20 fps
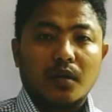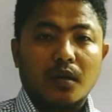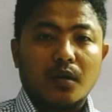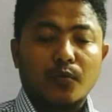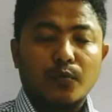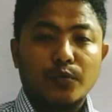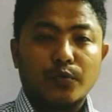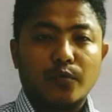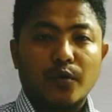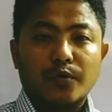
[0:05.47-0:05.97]

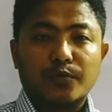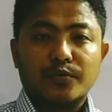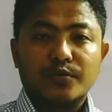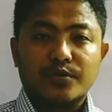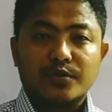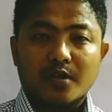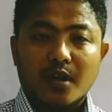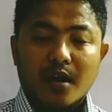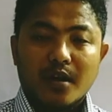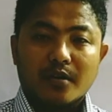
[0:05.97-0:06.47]
We're going to
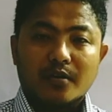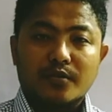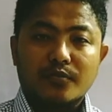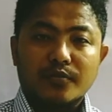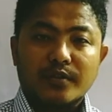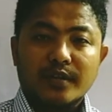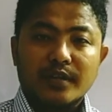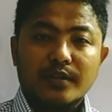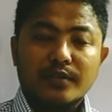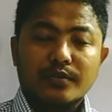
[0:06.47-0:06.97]
start
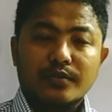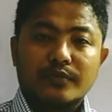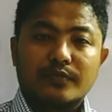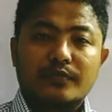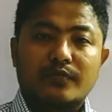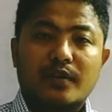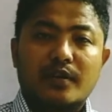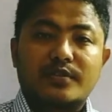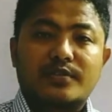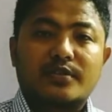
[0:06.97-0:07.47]
today your
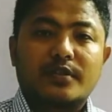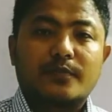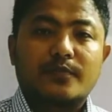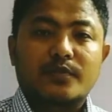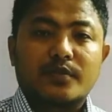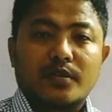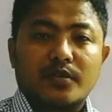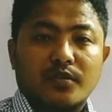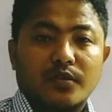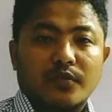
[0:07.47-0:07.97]
first
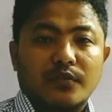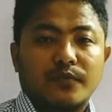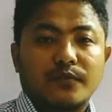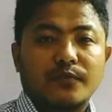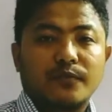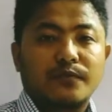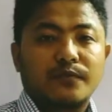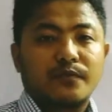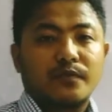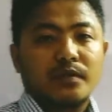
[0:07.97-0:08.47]
chapter of
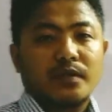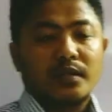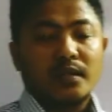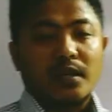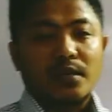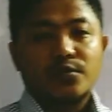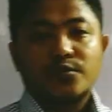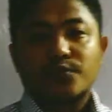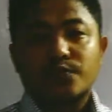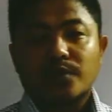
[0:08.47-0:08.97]

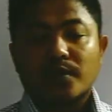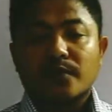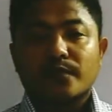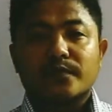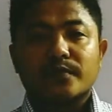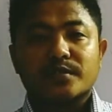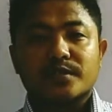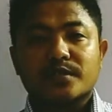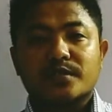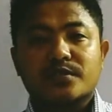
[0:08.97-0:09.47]
class 12
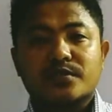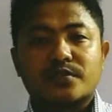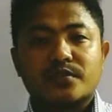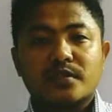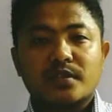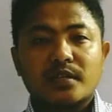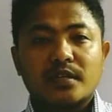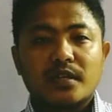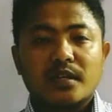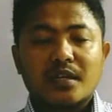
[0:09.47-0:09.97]
physics,
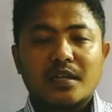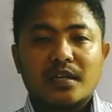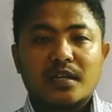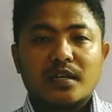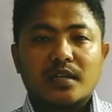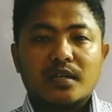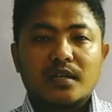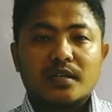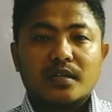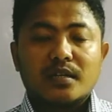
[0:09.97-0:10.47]

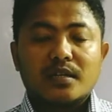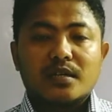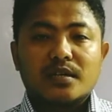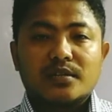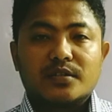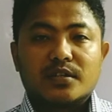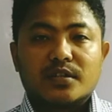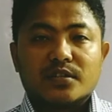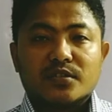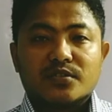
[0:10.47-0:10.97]

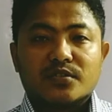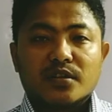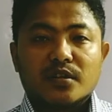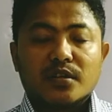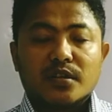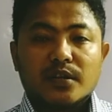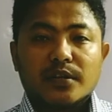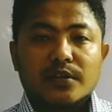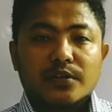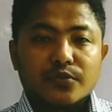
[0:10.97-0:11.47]
that is
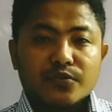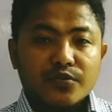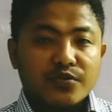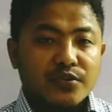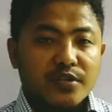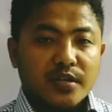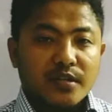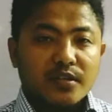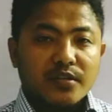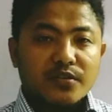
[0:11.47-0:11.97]

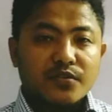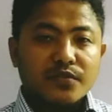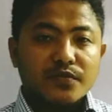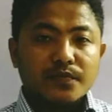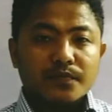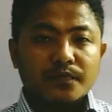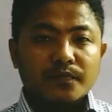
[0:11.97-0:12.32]
electrostatics.